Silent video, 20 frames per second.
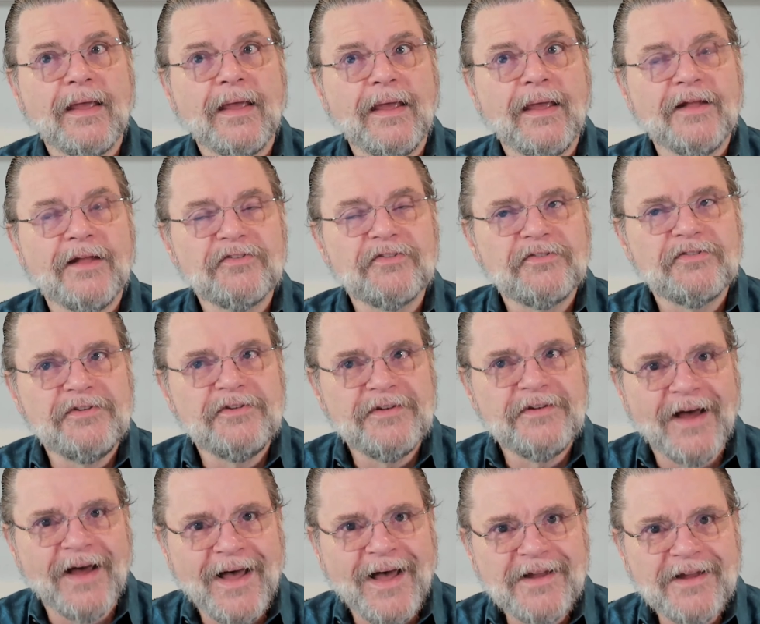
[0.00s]
It's
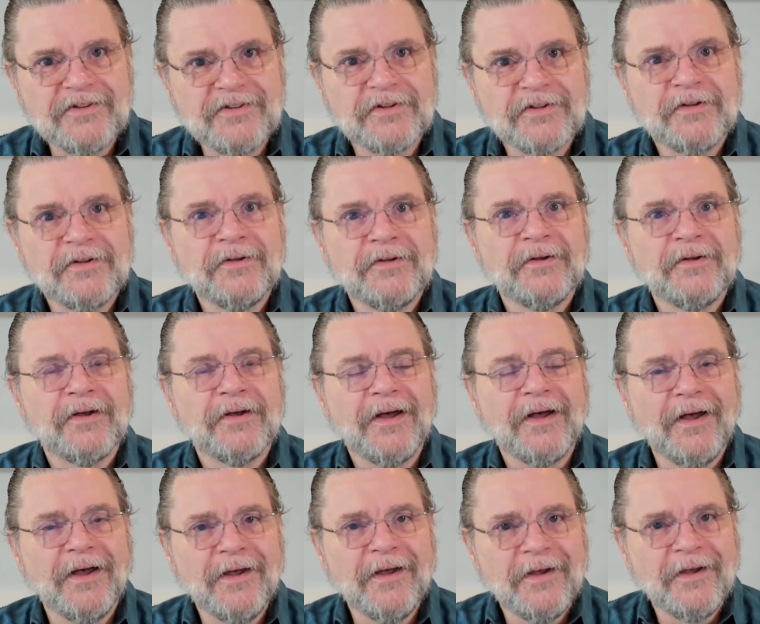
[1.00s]
not
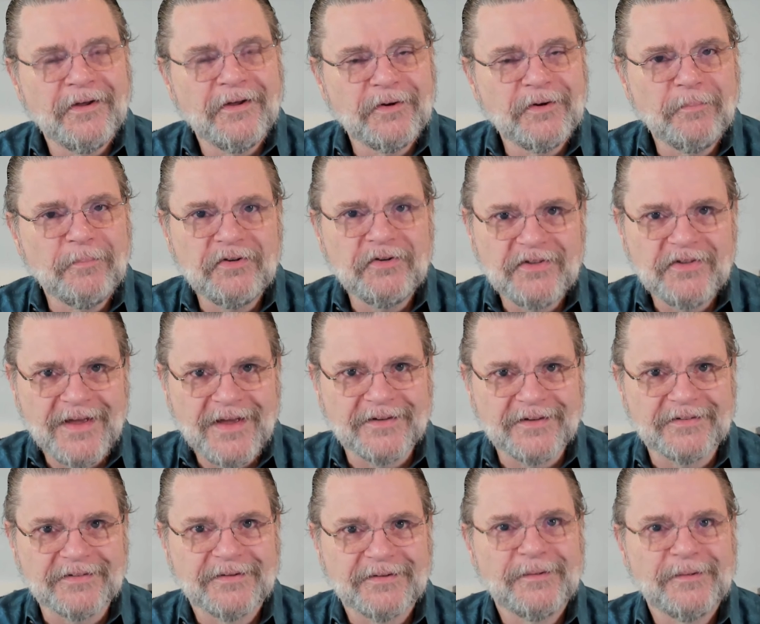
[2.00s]

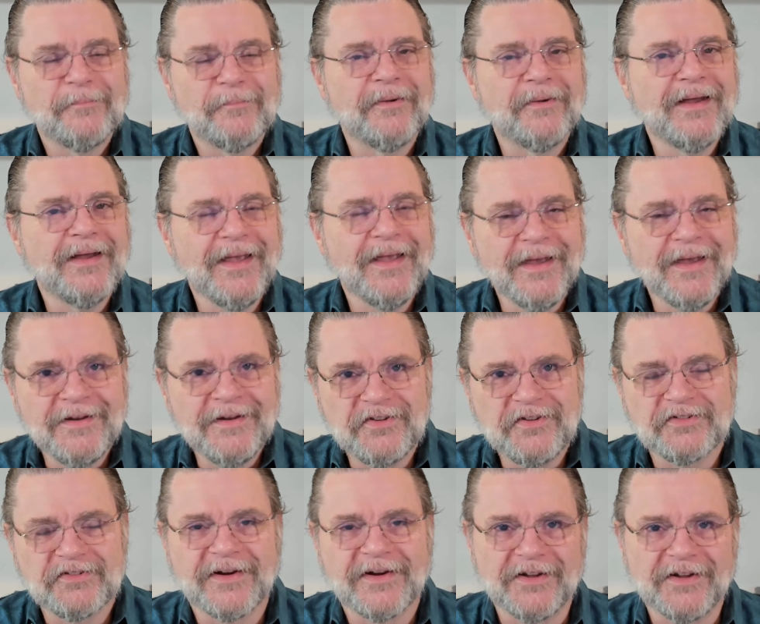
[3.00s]
100% by any
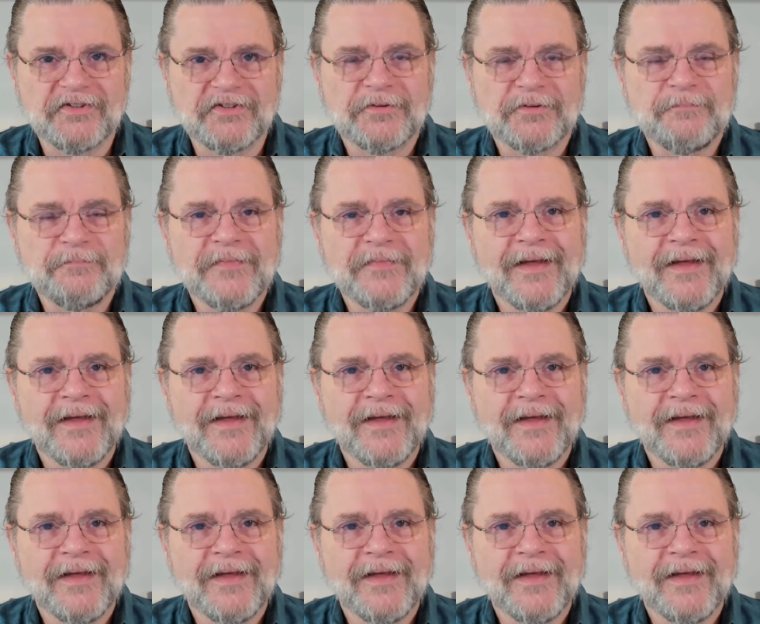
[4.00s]
stretch.